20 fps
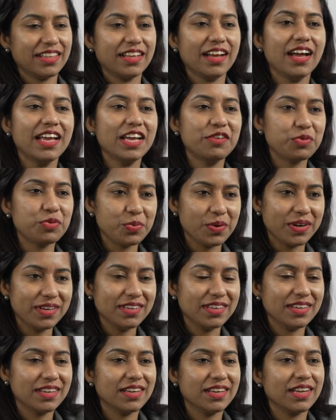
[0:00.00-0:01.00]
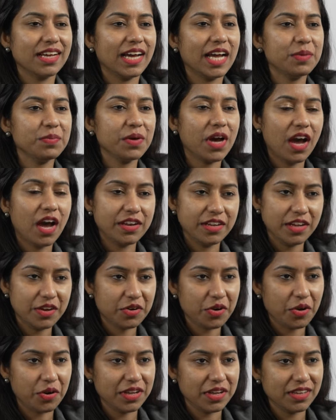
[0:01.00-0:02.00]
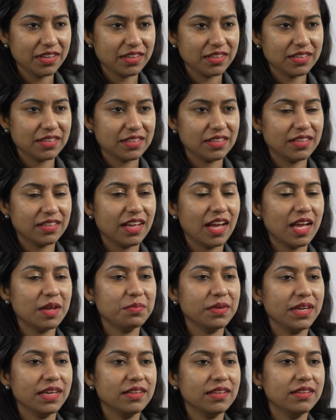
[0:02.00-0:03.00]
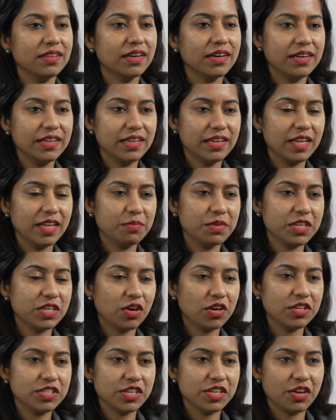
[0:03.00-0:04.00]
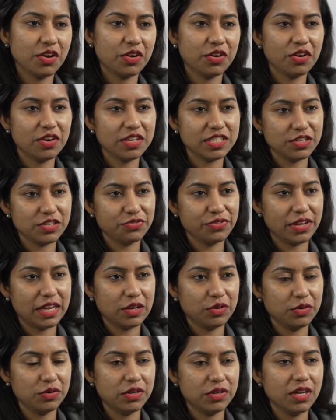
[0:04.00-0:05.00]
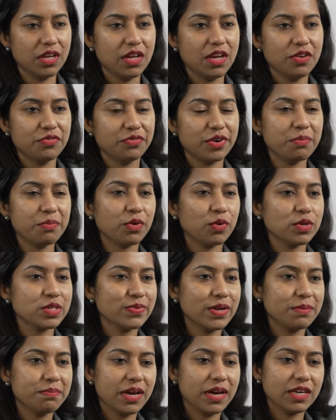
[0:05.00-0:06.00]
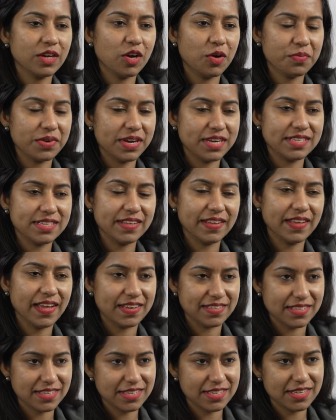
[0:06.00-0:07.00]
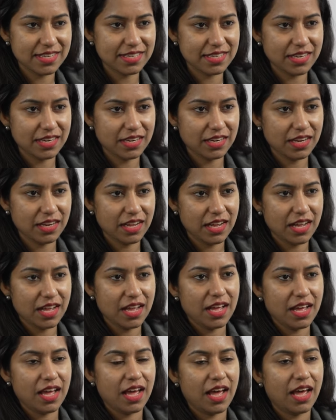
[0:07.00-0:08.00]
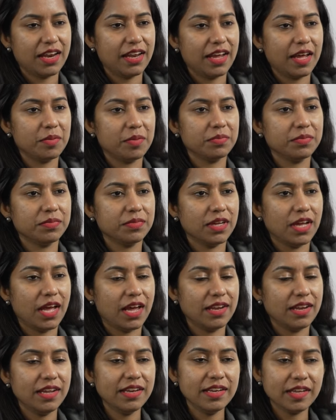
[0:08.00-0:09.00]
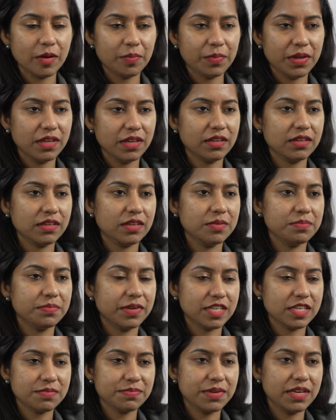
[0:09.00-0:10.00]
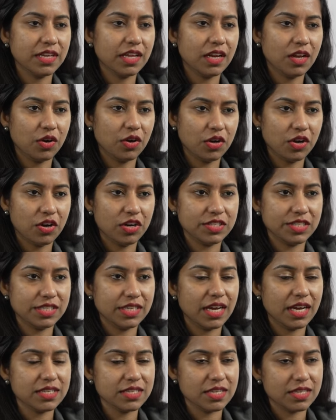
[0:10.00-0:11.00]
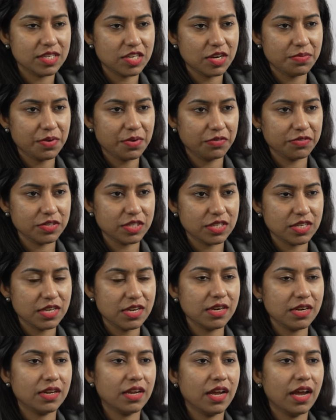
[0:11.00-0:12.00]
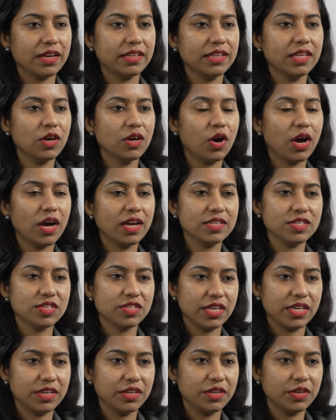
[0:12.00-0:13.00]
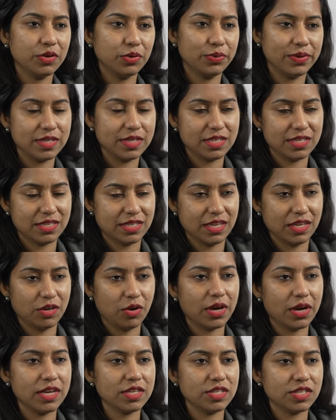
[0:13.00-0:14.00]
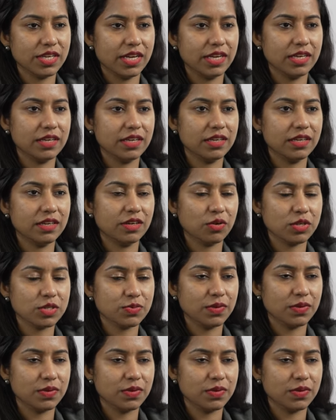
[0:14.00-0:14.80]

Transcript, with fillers: Hi everyone, I'm Arya Roy. I'm a third year hematology and oncology fellow from Roswell Park Comprehensive Cancer Center, and I'm an incoming breast medical oncology assistant professor at the Ohio State University, Ohio State Rose,